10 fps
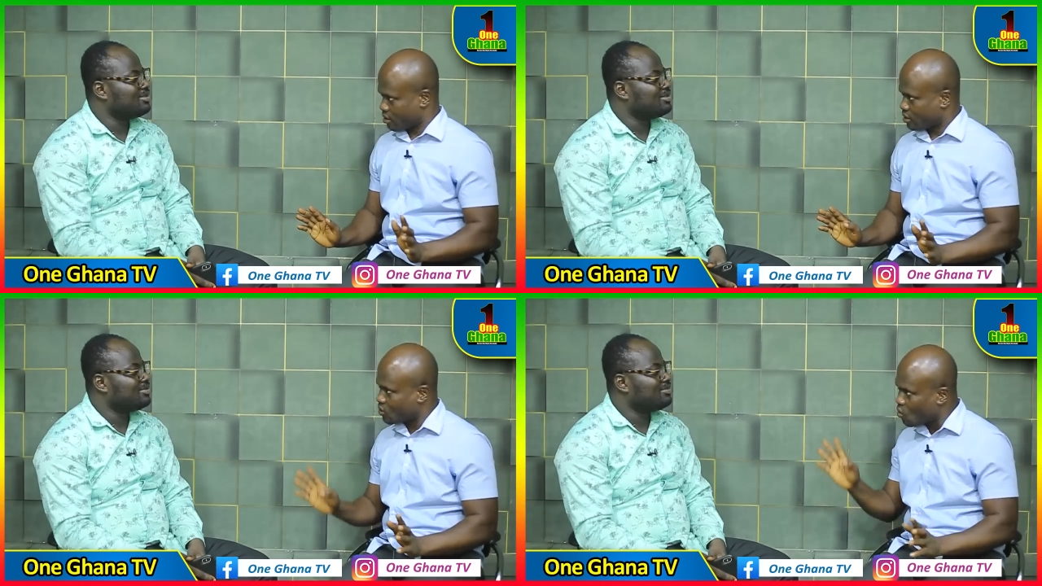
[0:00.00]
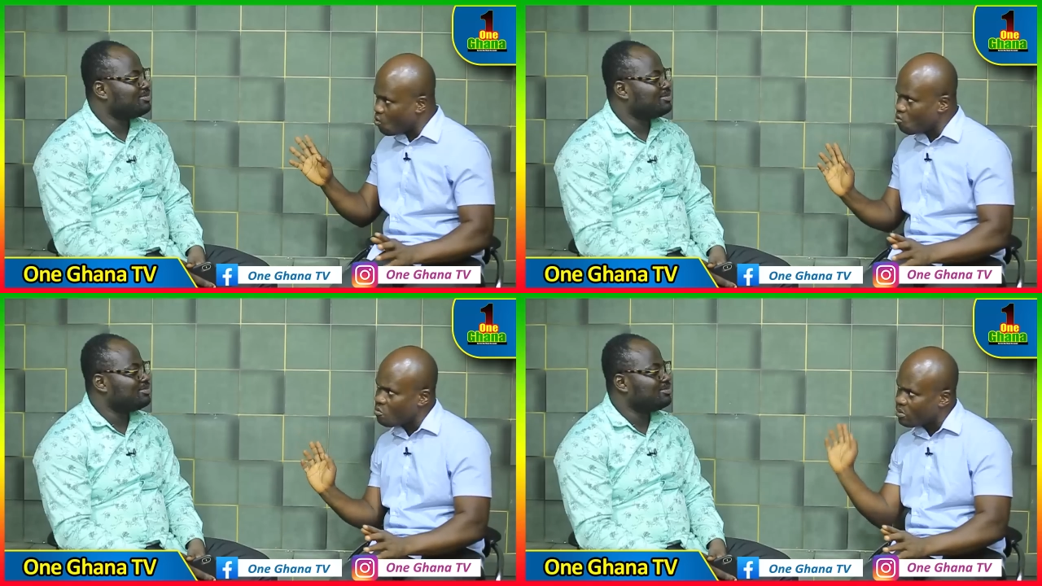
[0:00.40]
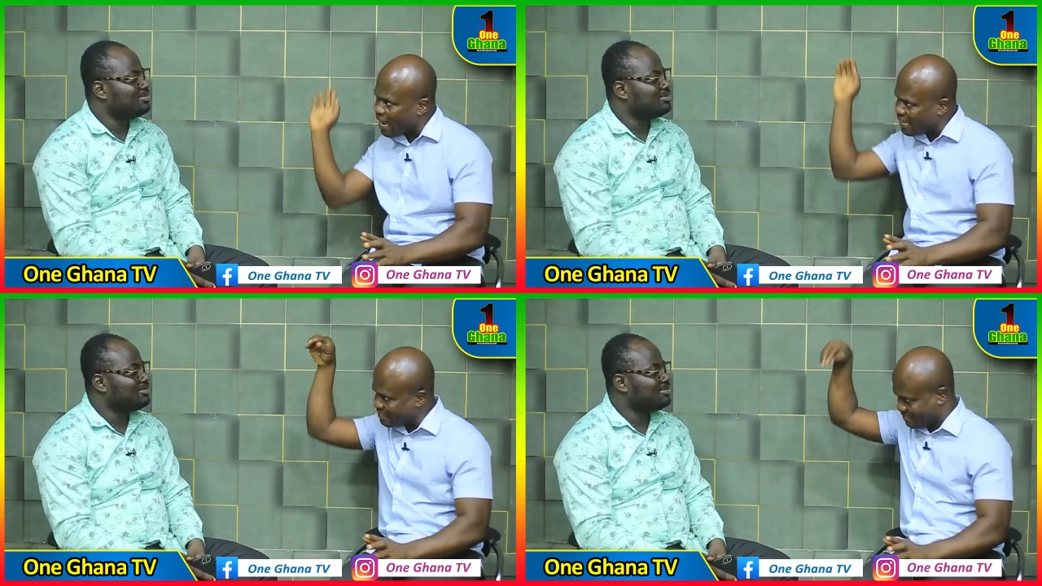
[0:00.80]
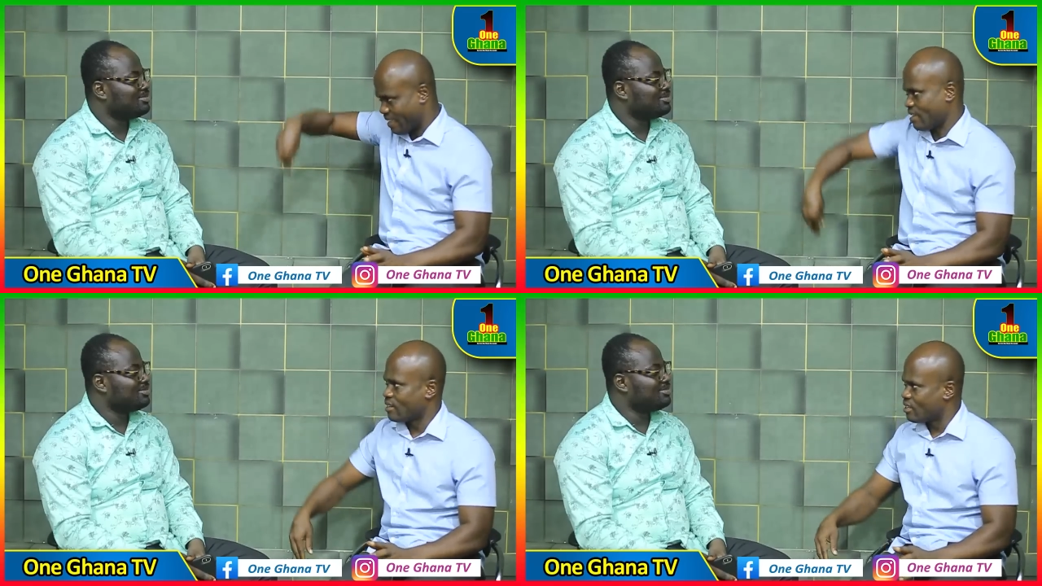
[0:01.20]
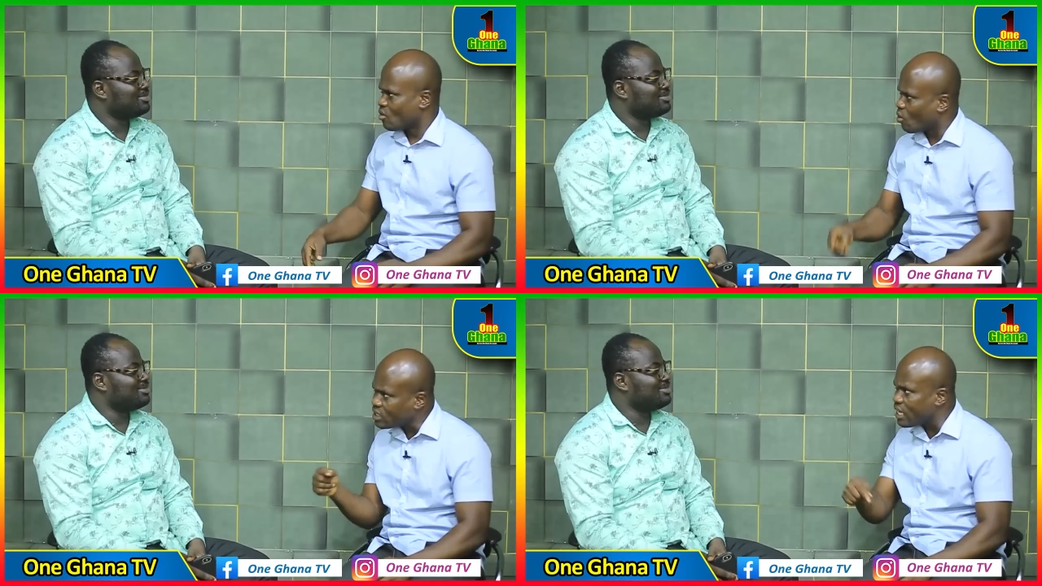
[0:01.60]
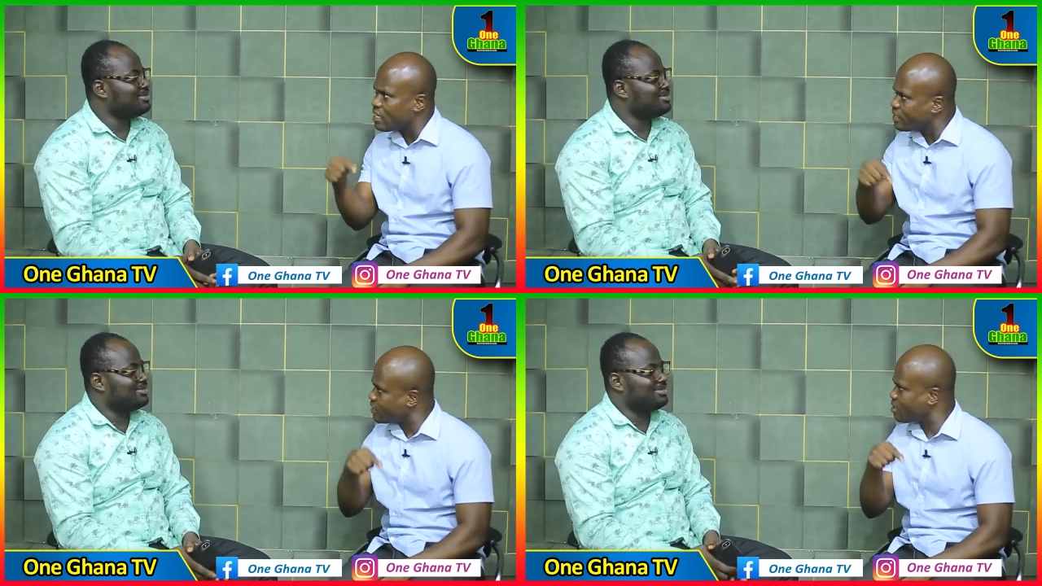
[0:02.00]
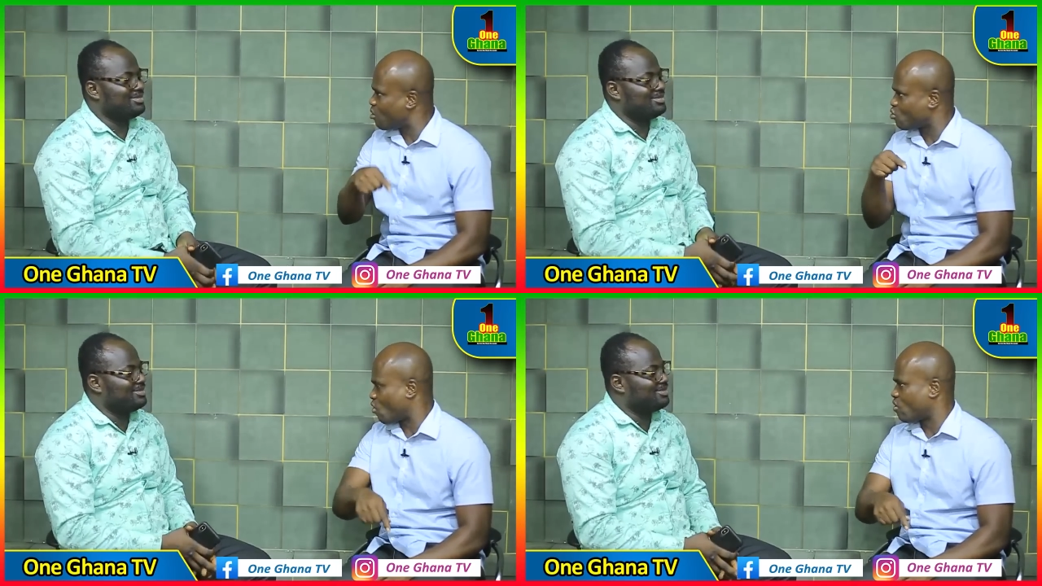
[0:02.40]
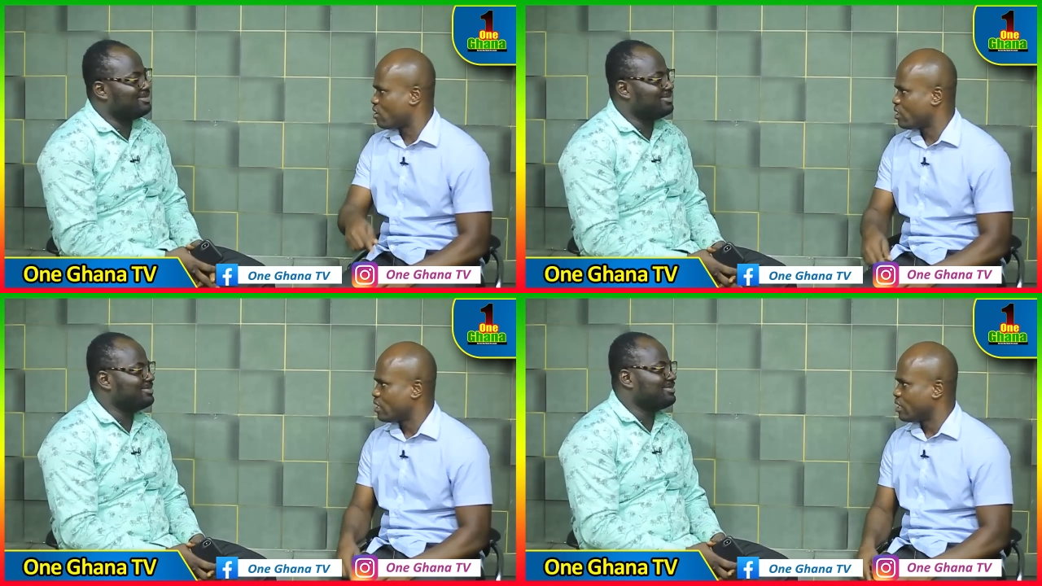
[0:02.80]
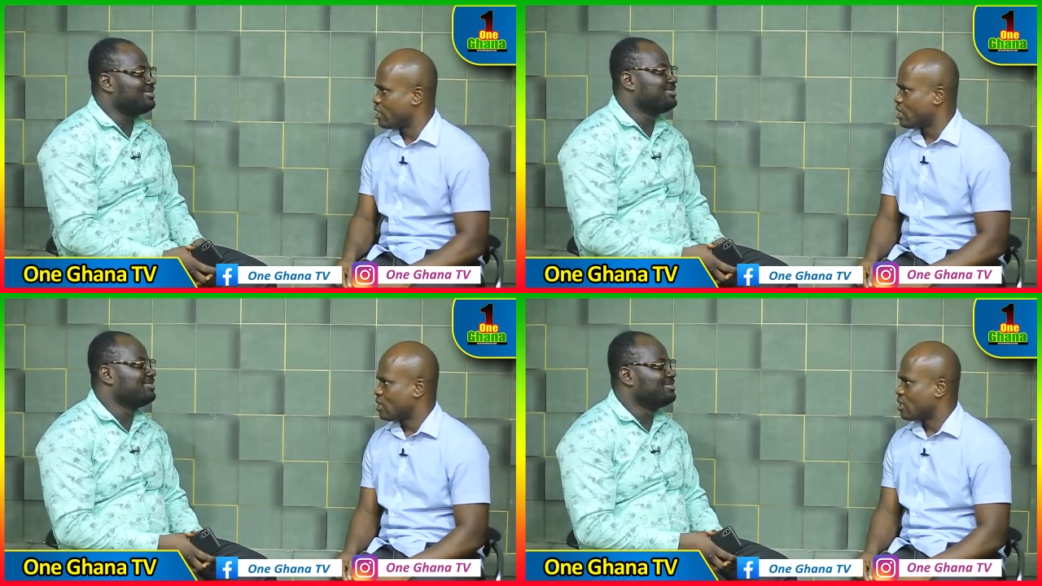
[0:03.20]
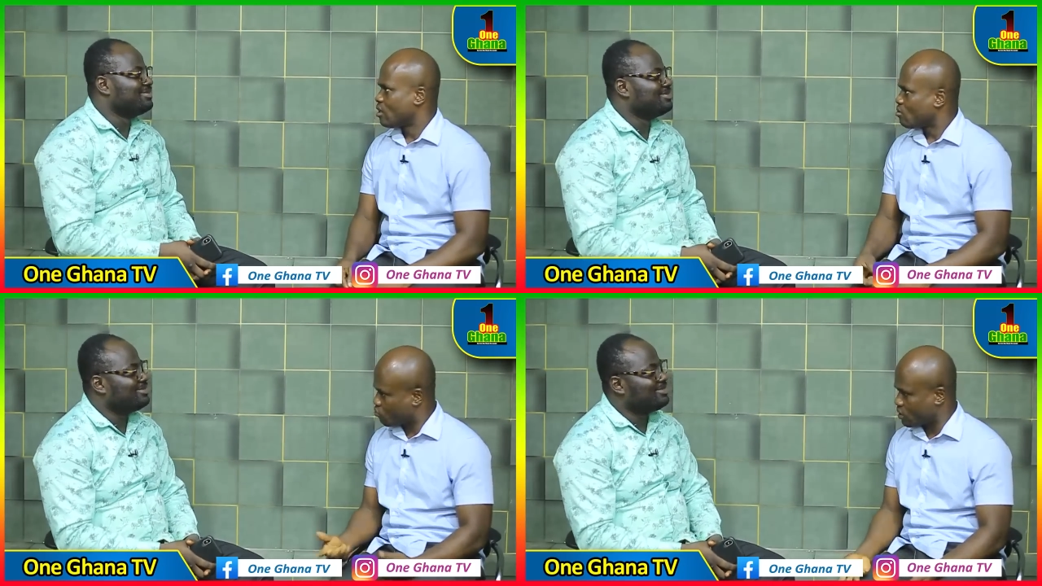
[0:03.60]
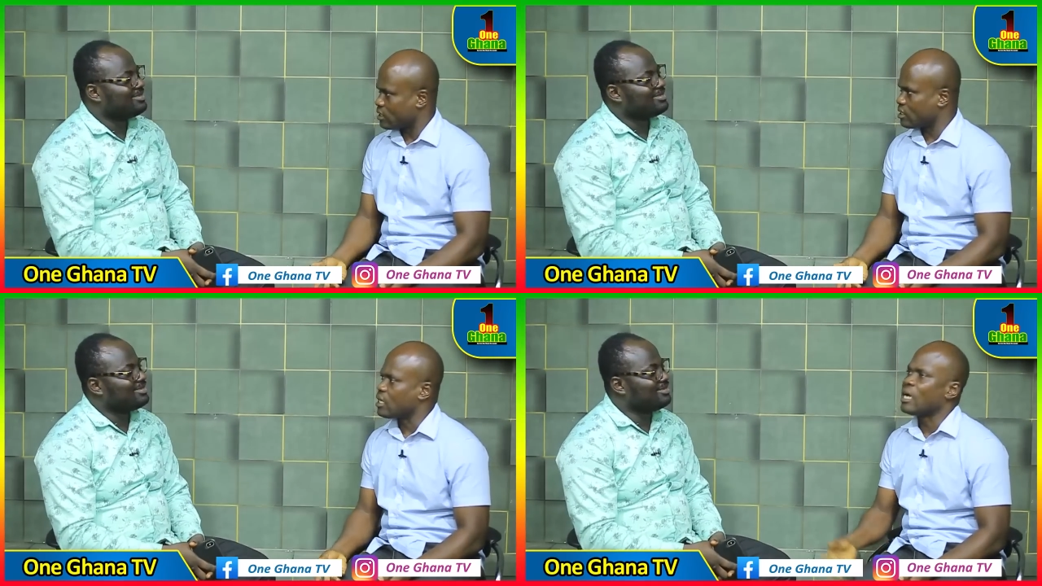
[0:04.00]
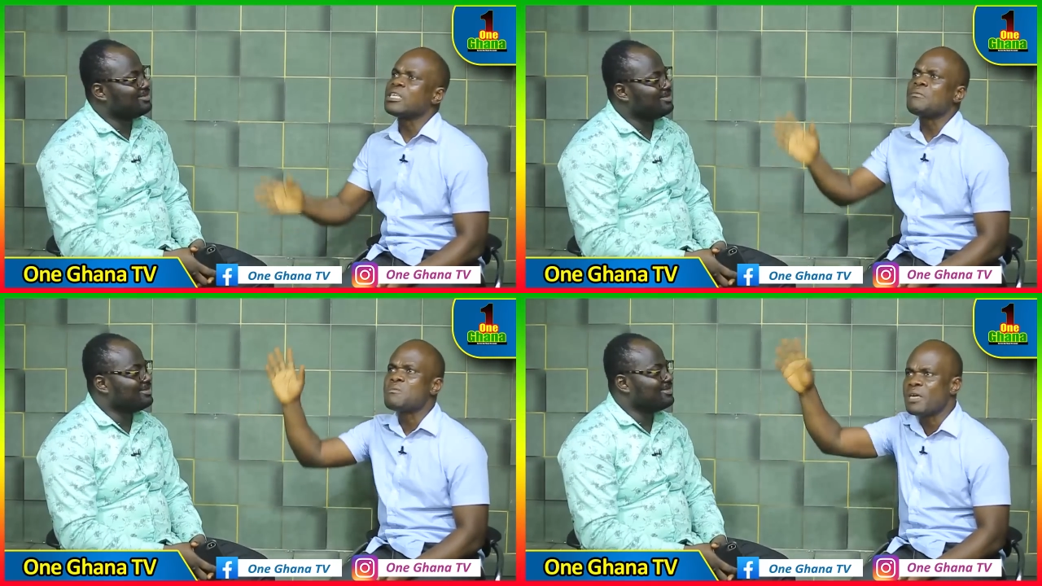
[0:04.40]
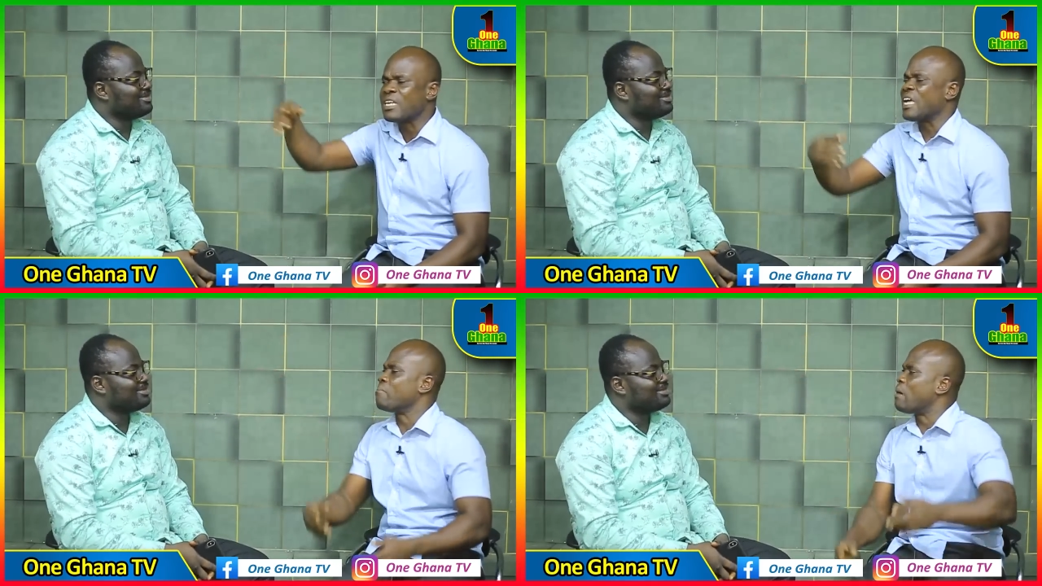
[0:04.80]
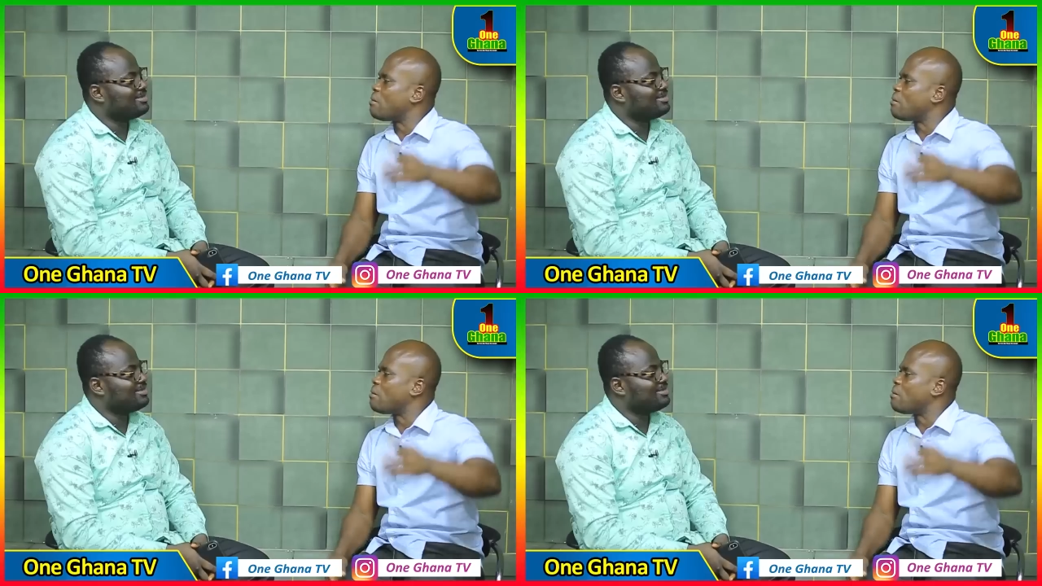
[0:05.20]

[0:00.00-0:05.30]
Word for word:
Speaker 1: See, woman answer. One sending in a bottle. So that's the Kaye be bearing and